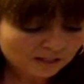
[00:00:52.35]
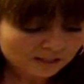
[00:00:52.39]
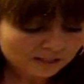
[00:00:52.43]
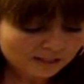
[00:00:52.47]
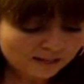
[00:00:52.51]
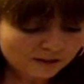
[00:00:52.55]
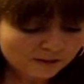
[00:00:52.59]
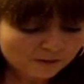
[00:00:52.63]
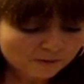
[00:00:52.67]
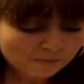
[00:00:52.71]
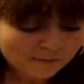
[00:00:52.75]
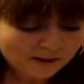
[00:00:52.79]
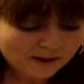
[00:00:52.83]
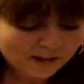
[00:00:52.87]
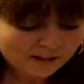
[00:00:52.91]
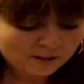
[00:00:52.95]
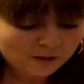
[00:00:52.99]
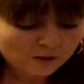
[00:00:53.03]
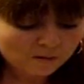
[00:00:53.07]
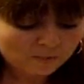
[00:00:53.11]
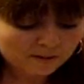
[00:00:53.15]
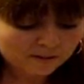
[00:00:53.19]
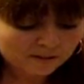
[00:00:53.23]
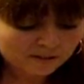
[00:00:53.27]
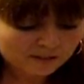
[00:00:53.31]
Like the man
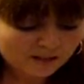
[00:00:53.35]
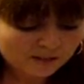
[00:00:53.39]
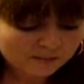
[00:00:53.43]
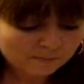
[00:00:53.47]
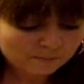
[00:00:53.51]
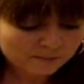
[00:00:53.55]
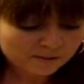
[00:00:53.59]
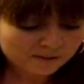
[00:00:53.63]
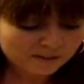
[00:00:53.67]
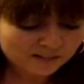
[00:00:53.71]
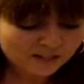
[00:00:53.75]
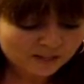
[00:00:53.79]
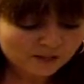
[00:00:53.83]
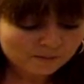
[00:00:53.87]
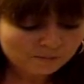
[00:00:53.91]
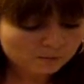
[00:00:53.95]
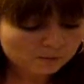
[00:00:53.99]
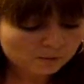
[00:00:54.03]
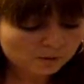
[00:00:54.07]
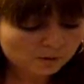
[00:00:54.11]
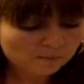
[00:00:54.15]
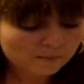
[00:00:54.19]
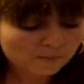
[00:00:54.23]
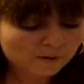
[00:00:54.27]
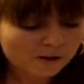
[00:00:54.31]
who was unable, was unable
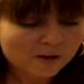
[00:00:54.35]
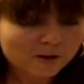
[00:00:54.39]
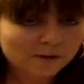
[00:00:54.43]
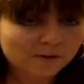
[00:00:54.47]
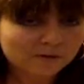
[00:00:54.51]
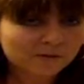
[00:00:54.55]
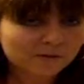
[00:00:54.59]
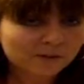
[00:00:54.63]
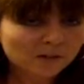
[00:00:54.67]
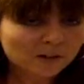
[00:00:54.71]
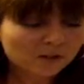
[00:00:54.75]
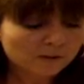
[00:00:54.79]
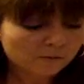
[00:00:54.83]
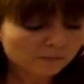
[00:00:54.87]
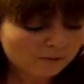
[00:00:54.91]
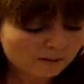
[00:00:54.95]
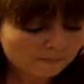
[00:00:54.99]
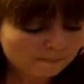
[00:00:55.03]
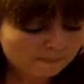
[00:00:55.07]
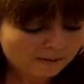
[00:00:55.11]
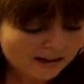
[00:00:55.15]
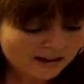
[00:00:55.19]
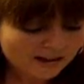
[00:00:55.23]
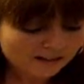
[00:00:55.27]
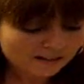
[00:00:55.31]
to move, we're
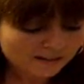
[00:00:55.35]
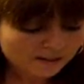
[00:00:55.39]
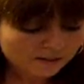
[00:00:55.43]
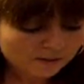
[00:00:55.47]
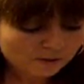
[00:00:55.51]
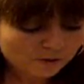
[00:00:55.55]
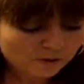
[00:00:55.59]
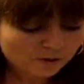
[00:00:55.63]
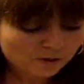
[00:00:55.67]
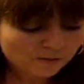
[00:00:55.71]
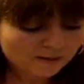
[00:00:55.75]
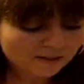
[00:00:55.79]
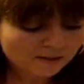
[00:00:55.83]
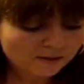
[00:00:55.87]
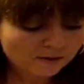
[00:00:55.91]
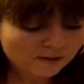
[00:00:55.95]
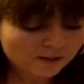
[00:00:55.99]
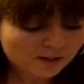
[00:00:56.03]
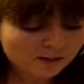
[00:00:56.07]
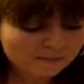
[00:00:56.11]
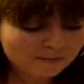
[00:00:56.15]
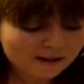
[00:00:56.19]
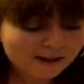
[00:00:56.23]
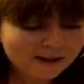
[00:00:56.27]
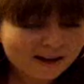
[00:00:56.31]
powerless to do
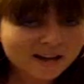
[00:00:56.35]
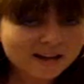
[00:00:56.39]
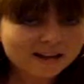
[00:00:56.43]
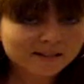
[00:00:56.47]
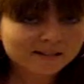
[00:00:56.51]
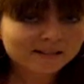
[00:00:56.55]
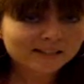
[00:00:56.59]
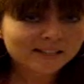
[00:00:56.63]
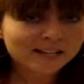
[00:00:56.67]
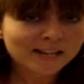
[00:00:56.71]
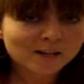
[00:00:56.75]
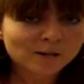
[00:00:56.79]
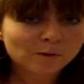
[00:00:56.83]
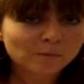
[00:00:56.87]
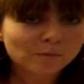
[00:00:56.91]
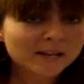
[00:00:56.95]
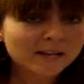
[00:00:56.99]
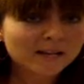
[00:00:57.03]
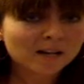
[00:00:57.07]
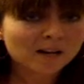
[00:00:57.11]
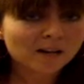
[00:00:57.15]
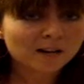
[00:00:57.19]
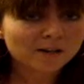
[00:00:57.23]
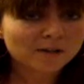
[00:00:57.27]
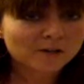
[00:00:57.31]
anything about our sin. We
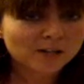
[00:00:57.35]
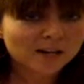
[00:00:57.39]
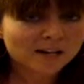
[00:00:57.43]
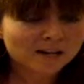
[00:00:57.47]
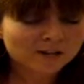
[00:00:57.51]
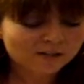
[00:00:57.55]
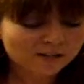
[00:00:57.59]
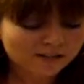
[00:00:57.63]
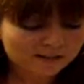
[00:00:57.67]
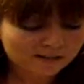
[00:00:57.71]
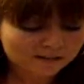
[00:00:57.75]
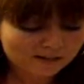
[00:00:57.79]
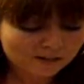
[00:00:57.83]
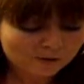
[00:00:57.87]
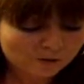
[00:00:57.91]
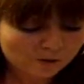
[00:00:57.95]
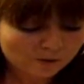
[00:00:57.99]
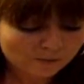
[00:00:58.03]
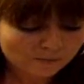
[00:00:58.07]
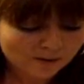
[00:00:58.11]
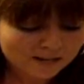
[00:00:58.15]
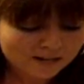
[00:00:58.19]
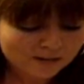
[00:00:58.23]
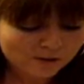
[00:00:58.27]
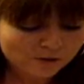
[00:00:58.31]
can't change that
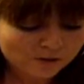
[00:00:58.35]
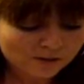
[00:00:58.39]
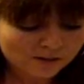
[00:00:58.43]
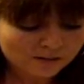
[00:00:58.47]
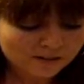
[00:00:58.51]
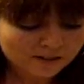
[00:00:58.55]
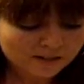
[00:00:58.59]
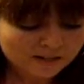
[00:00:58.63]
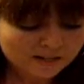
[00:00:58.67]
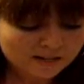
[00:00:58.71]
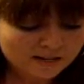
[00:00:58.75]
situation.